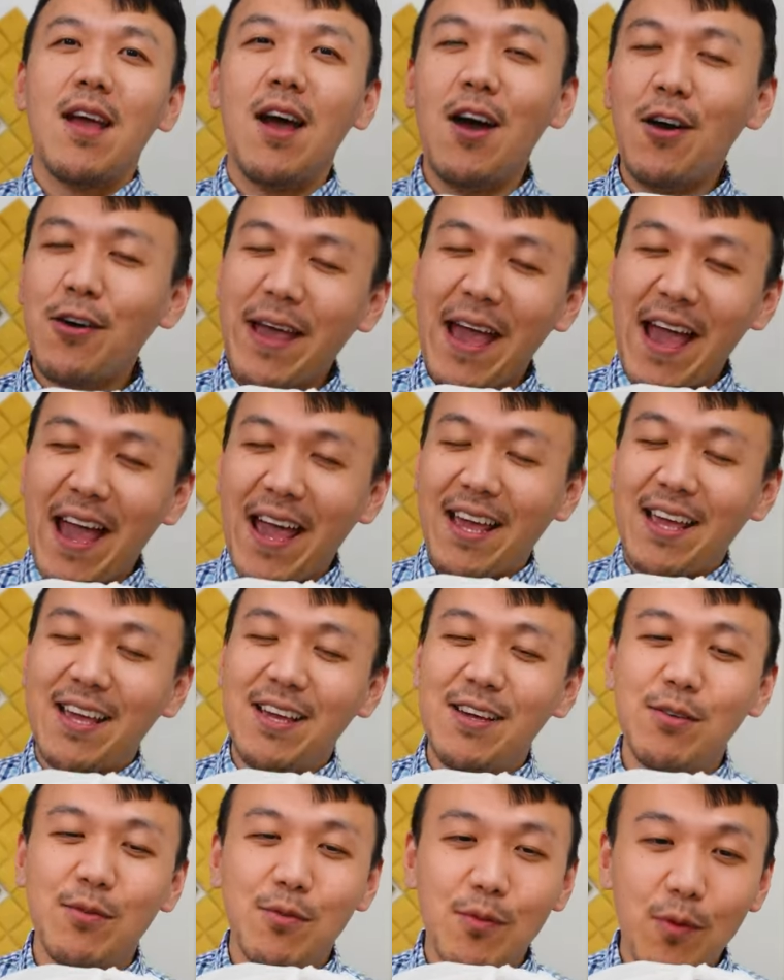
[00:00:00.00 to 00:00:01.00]
Okay,
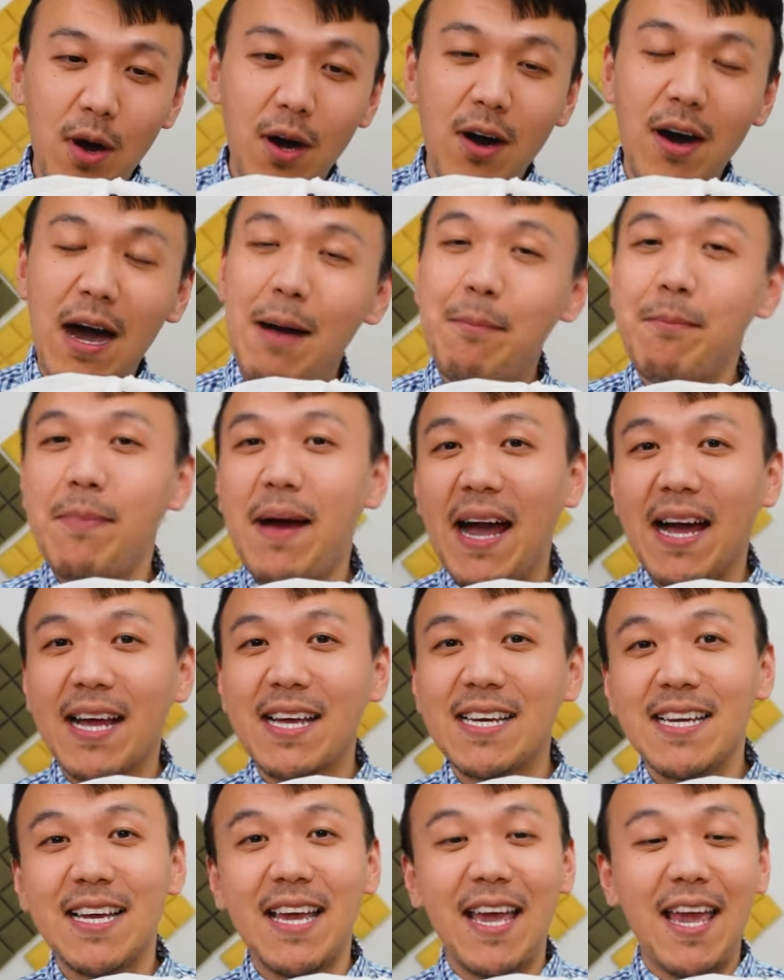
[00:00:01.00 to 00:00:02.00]
well, I'm
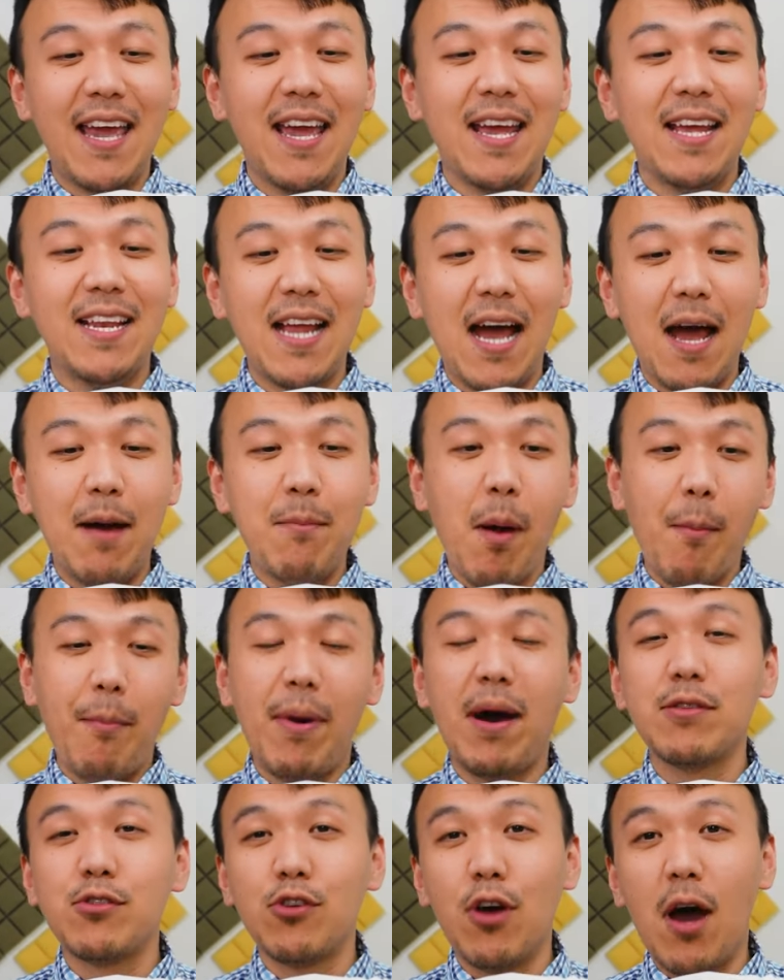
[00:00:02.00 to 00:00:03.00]
back and I'm
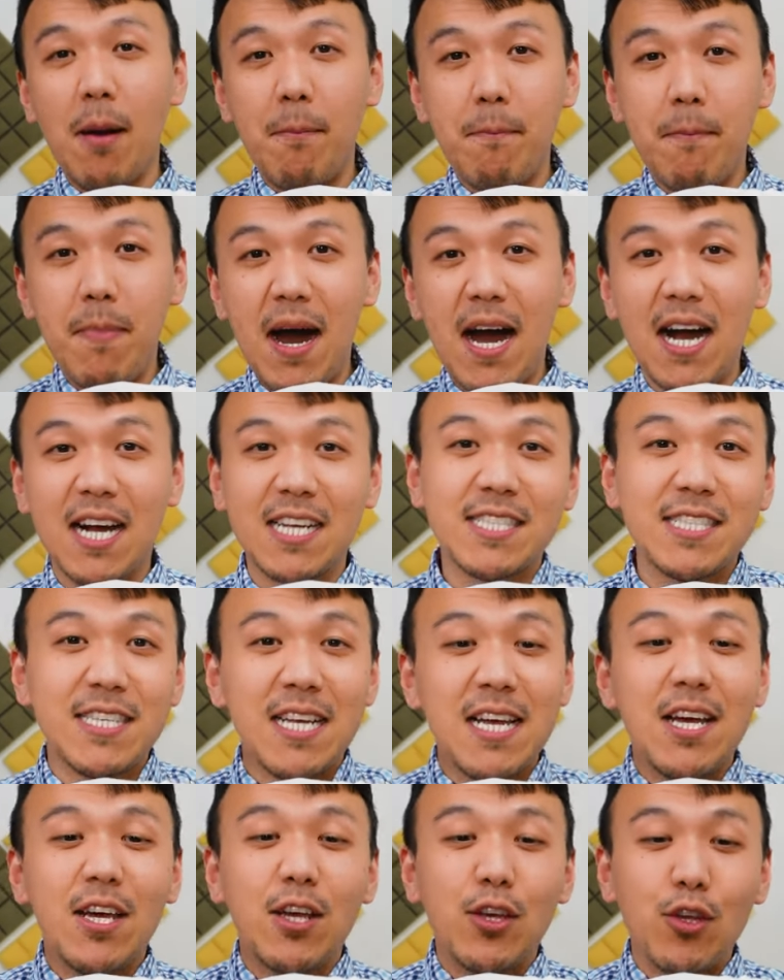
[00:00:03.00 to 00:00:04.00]
about to unbox
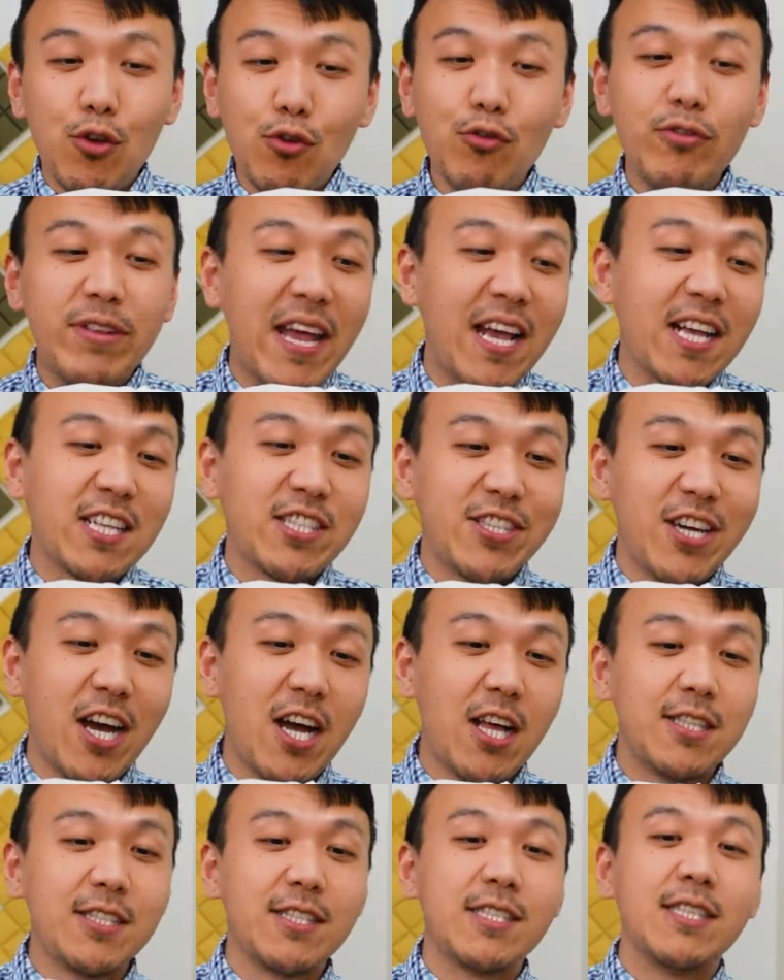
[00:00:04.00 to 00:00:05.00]
Yuk Dae
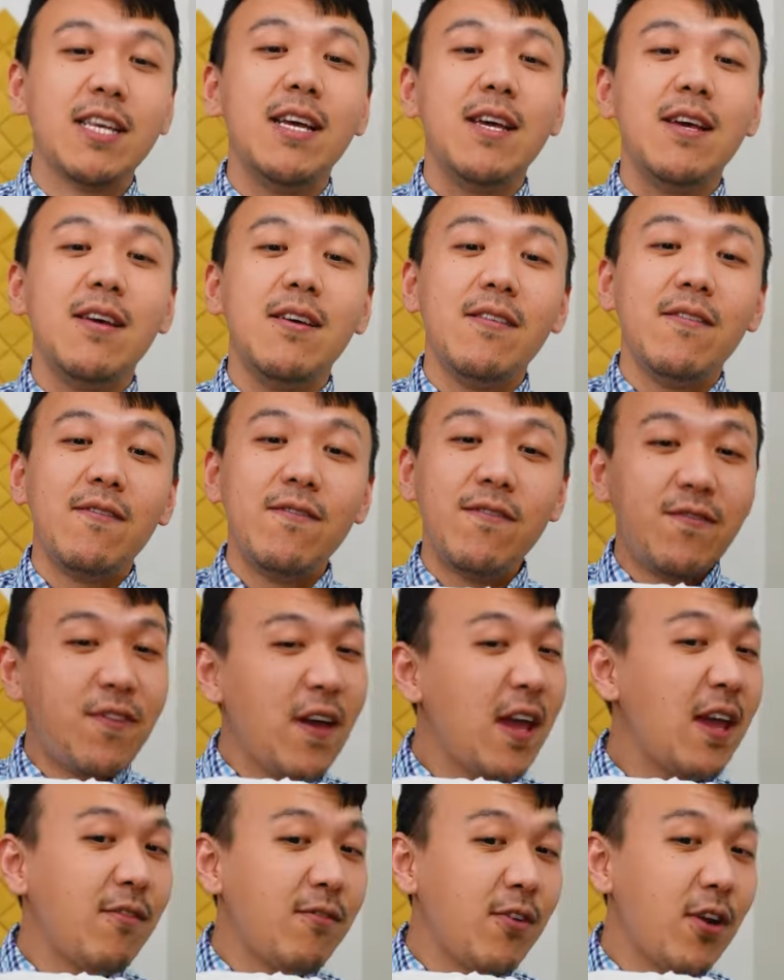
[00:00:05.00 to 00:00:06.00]
Jang's
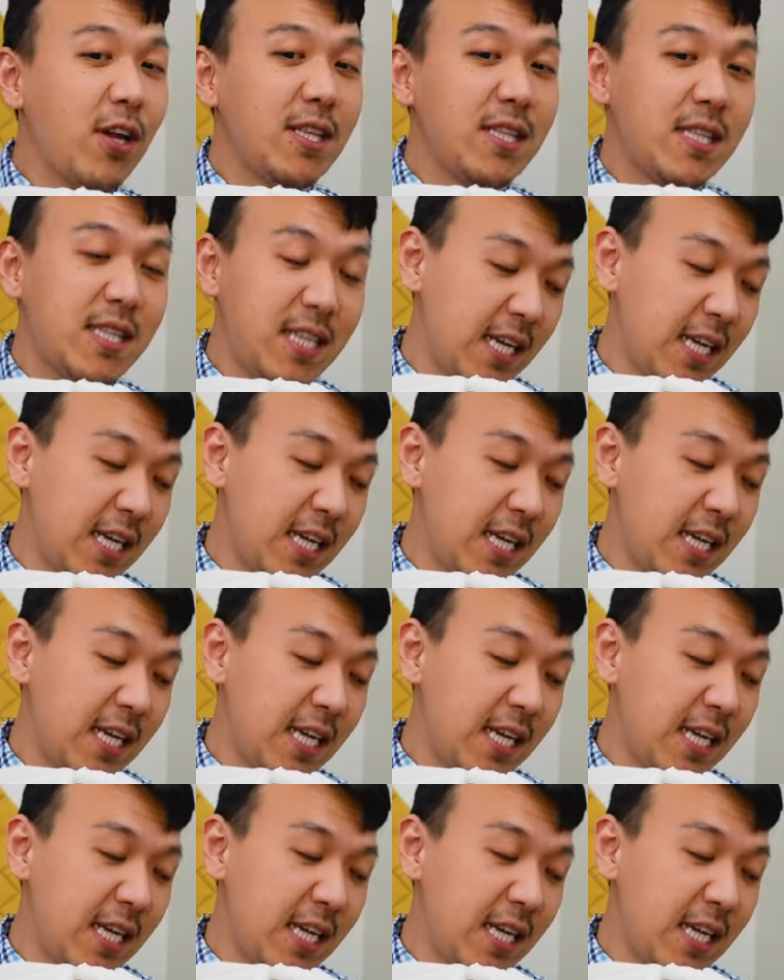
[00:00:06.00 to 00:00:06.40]
favorite